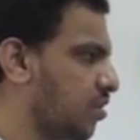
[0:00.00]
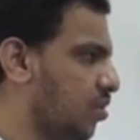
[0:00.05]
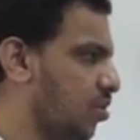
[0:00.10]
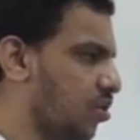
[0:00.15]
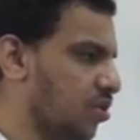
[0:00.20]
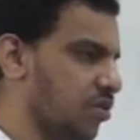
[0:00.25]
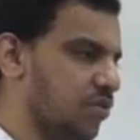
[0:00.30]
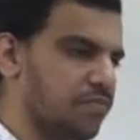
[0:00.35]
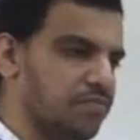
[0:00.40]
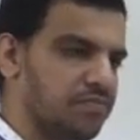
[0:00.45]

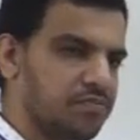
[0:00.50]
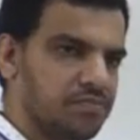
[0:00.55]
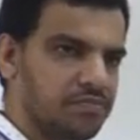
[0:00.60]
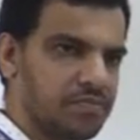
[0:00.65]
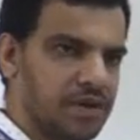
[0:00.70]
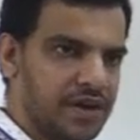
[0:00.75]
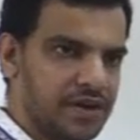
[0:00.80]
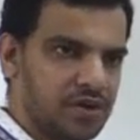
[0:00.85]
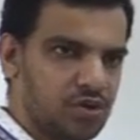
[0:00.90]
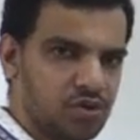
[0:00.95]
or
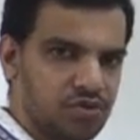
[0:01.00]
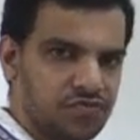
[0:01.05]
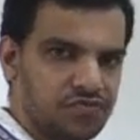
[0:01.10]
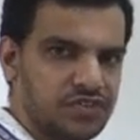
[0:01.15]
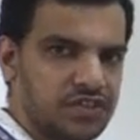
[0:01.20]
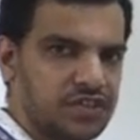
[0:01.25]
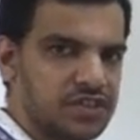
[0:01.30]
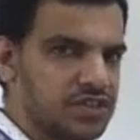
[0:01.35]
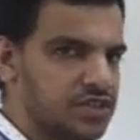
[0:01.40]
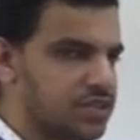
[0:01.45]
part of
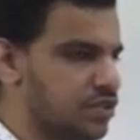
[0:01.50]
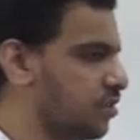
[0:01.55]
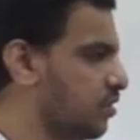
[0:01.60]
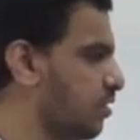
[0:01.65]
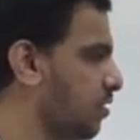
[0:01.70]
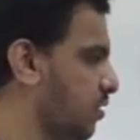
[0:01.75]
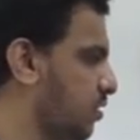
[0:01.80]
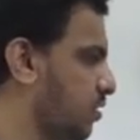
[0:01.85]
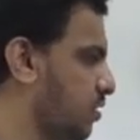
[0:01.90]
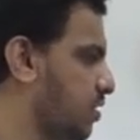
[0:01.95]
the
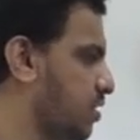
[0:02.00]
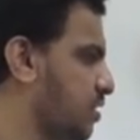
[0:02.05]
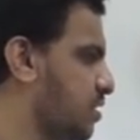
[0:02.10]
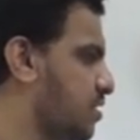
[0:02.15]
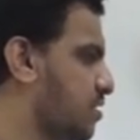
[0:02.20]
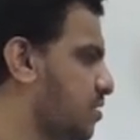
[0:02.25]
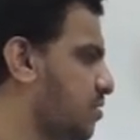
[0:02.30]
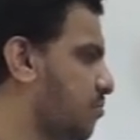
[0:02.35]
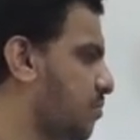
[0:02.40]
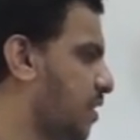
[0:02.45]
region
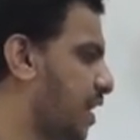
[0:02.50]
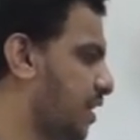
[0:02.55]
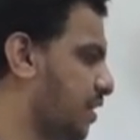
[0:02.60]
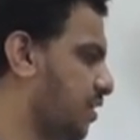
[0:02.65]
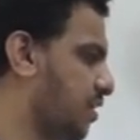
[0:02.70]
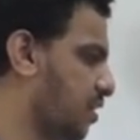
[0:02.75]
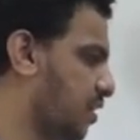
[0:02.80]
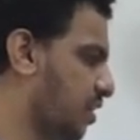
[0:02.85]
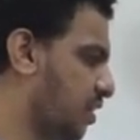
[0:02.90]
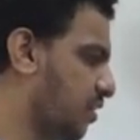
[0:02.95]
is a
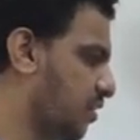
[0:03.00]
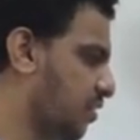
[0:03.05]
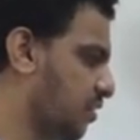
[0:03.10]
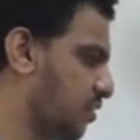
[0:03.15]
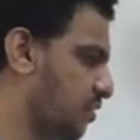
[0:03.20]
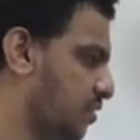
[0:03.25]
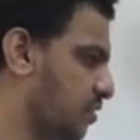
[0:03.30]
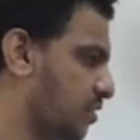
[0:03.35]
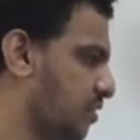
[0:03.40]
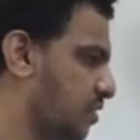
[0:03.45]
minor arc,